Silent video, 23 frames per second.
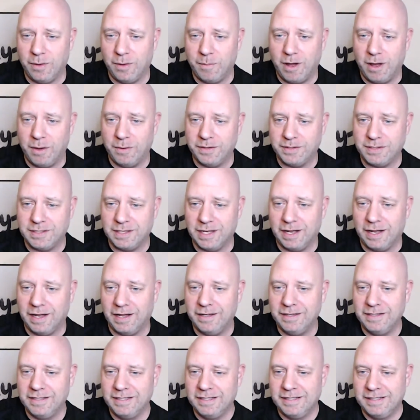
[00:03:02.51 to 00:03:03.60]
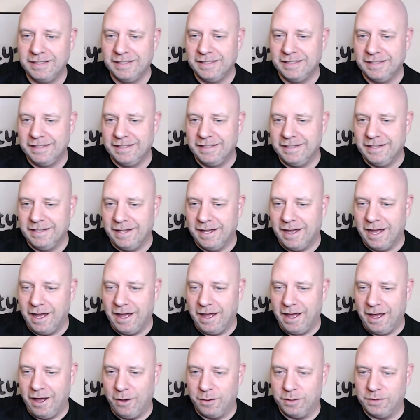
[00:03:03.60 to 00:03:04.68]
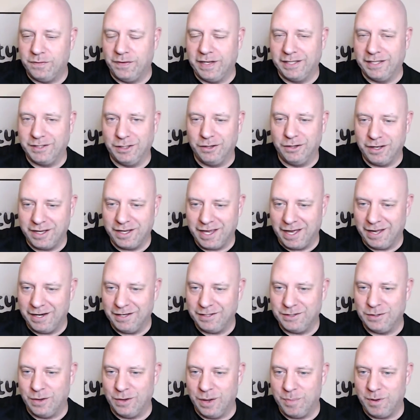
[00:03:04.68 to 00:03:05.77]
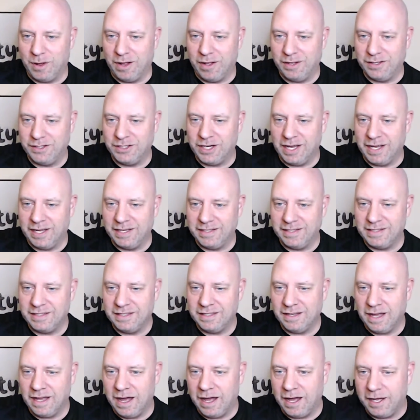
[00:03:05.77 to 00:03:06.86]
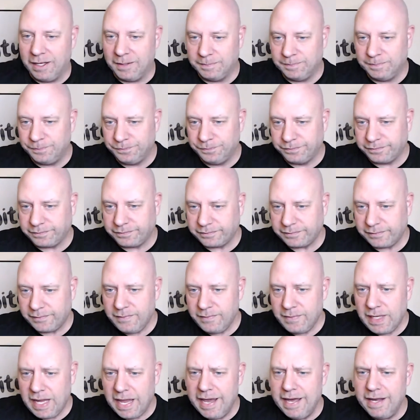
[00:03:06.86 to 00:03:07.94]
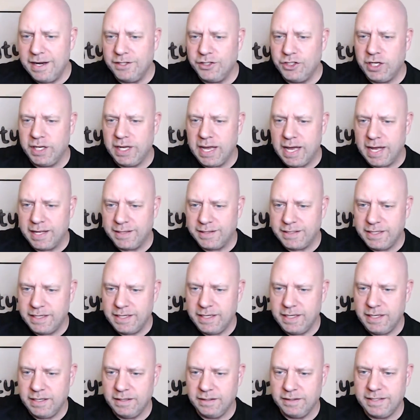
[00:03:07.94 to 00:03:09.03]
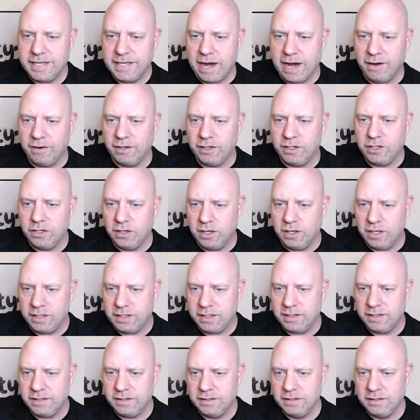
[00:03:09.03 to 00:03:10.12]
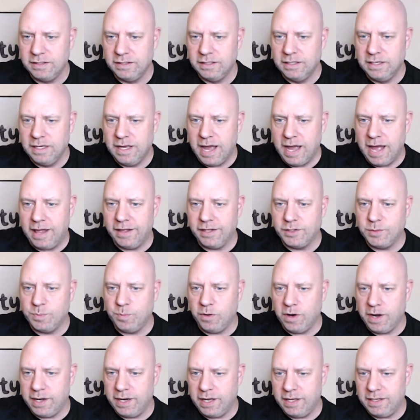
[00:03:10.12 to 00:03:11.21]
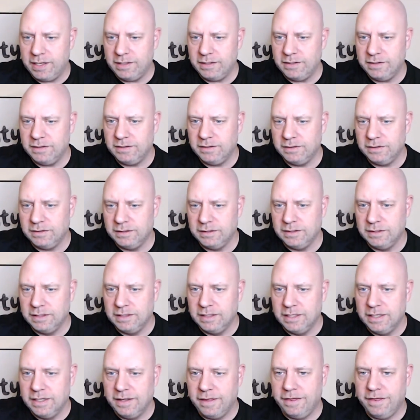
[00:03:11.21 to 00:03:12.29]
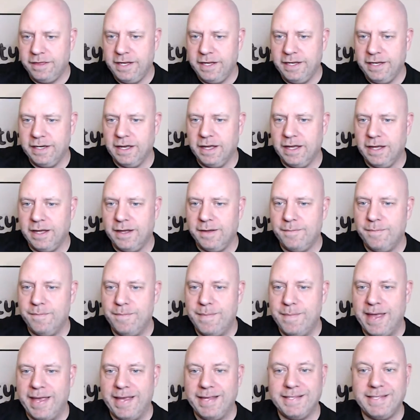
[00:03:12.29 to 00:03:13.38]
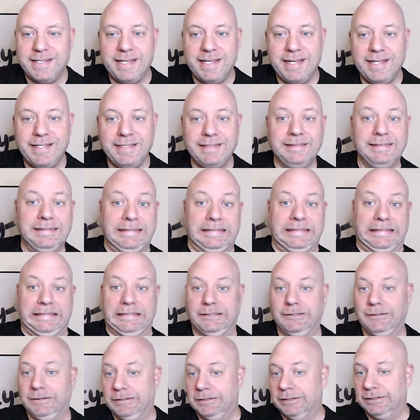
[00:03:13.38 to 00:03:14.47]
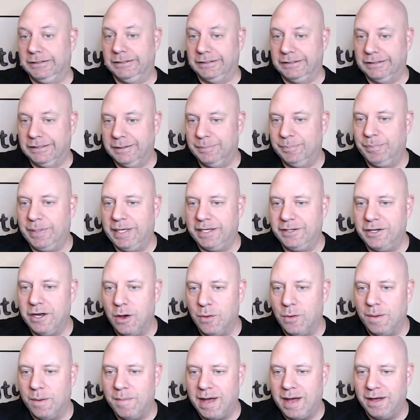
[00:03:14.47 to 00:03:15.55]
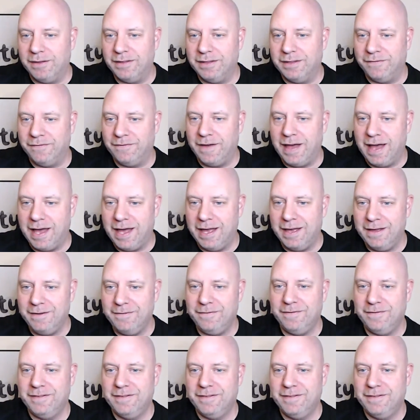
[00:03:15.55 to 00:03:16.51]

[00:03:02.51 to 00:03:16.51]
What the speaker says: I'm always, I always forget to look at it, so I apologize. Anna Gianti, Karen Cook, Alex Brenna, Thina Amazing, or Big Noah Mountain the 5.